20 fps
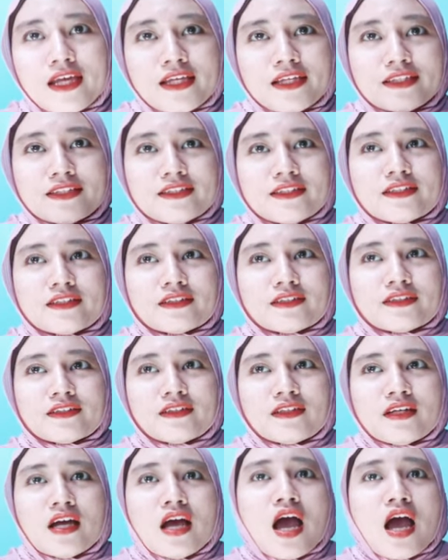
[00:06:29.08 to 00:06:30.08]
is the
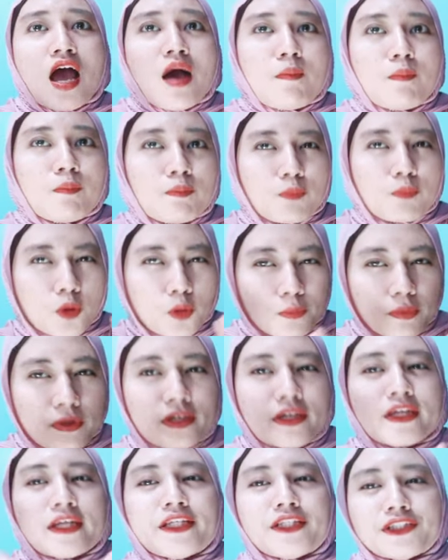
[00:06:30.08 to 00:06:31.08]

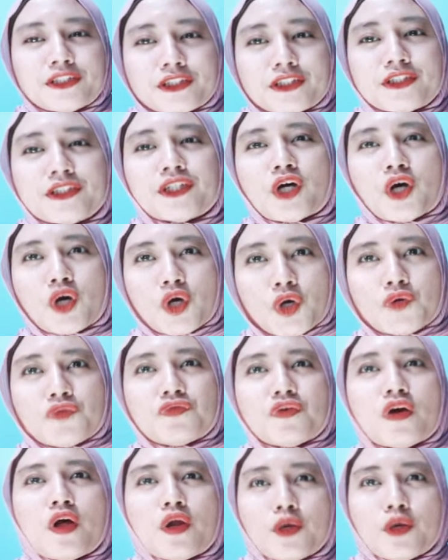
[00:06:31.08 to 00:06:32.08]
propagation of
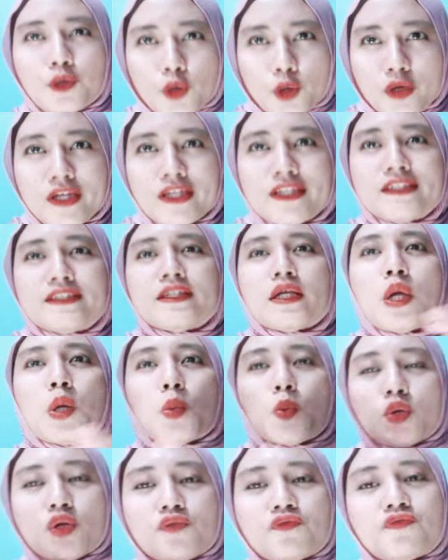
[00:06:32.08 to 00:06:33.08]
noise
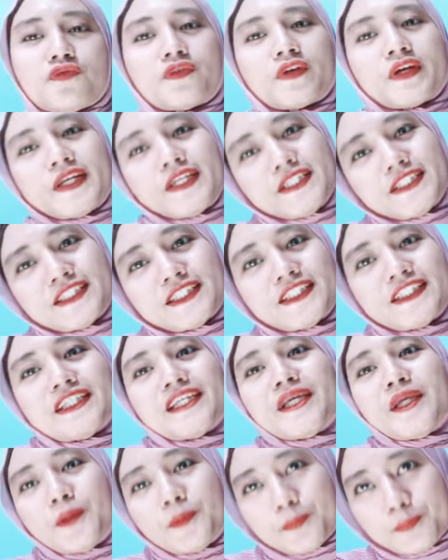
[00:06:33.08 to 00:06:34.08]
with ranging
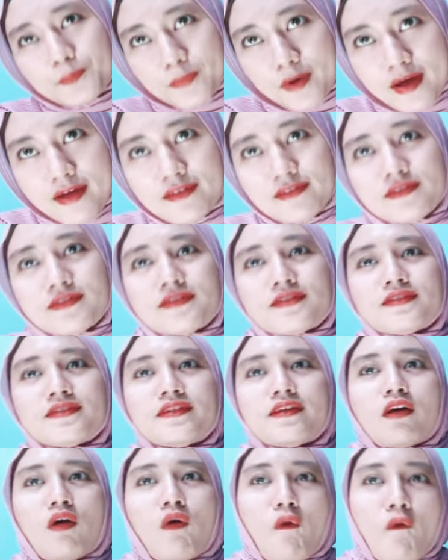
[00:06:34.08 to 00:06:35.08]
impacts
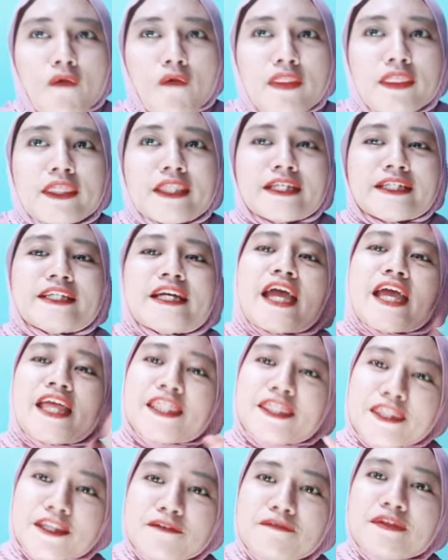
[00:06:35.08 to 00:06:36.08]
on the
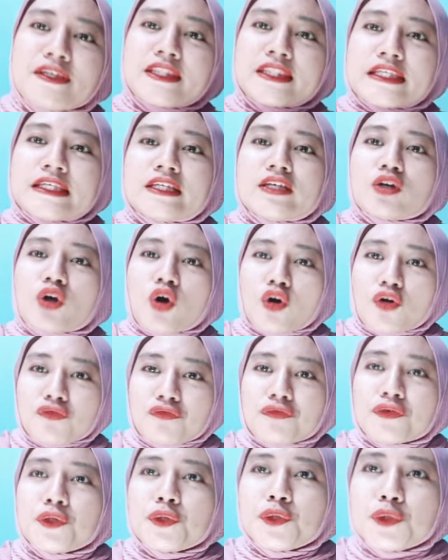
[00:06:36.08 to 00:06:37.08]
activity of
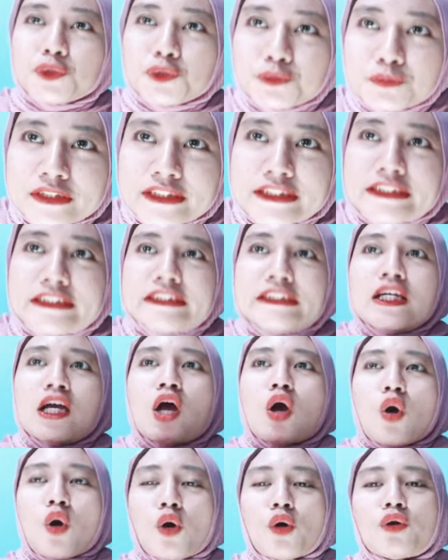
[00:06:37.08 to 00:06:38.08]
human
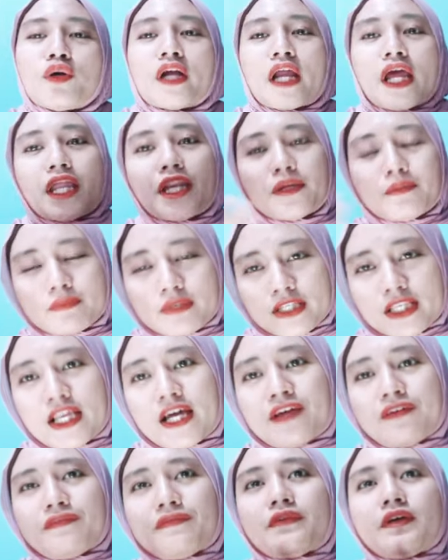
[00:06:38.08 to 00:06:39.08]
or animal
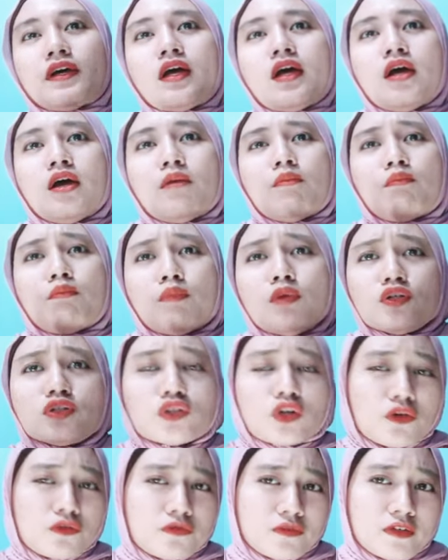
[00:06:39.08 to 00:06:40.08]
life. Most
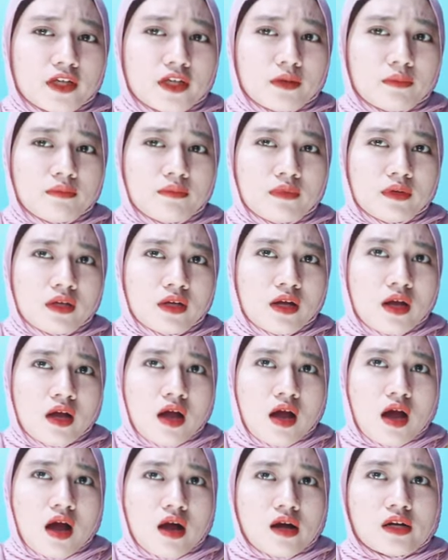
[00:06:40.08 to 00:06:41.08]
of them
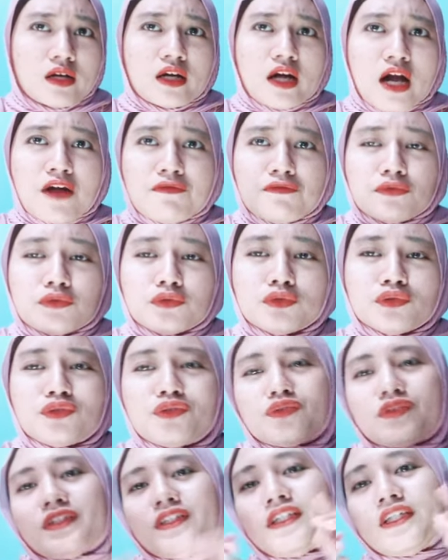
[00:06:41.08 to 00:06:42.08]
are harmful
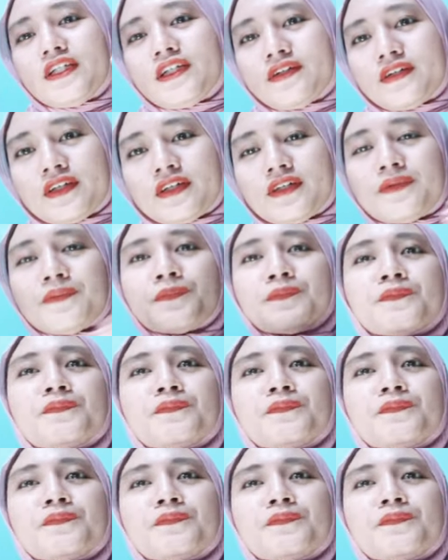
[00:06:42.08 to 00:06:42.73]
to a degree.